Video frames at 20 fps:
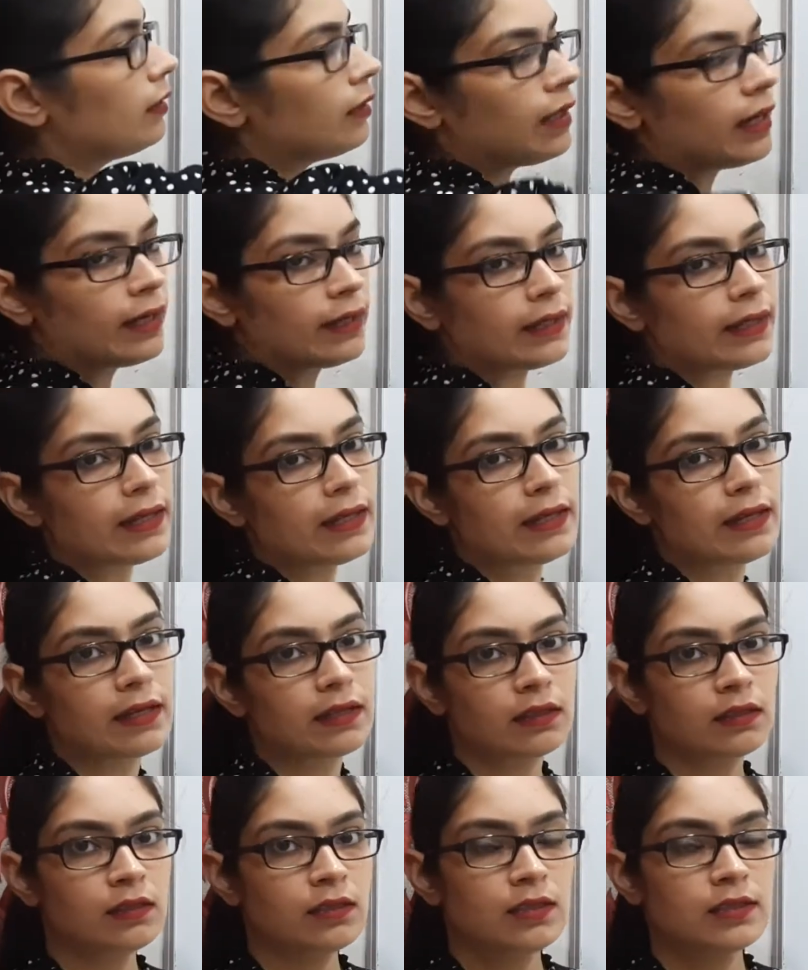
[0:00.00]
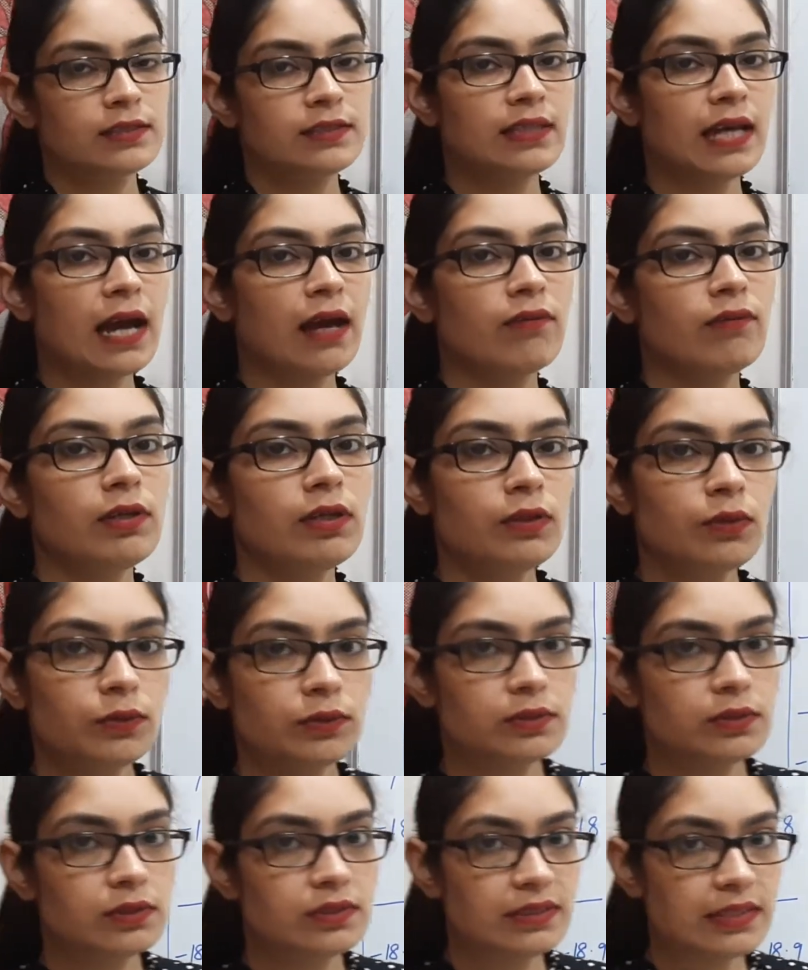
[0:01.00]
and AN. See, I will
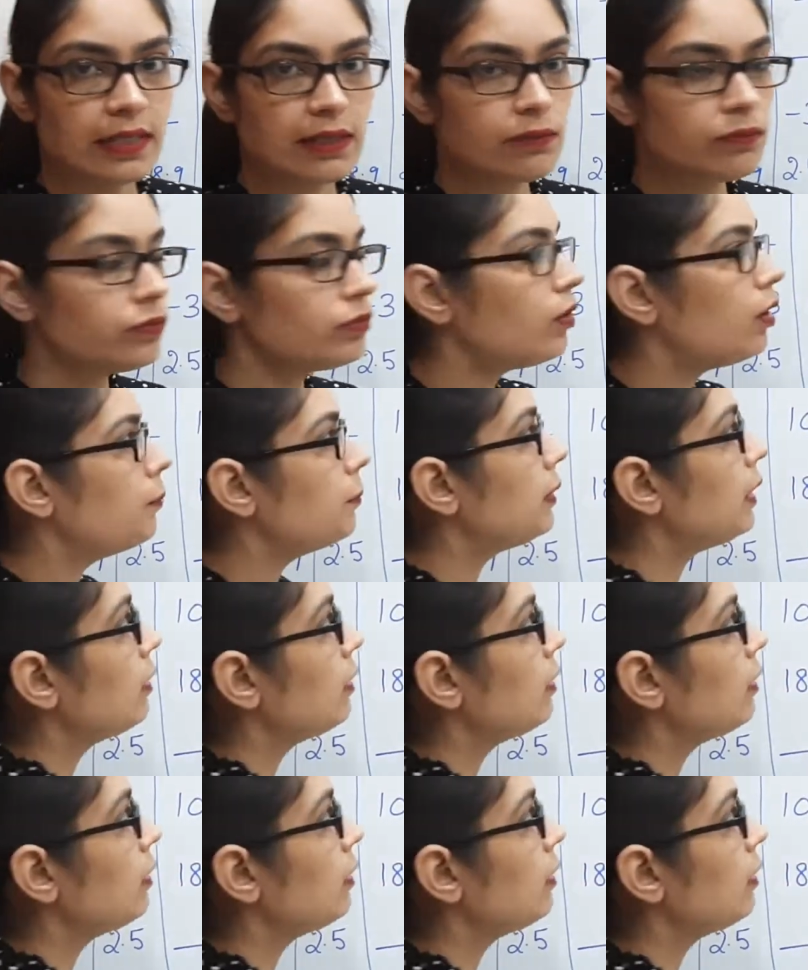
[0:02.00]
use the same formula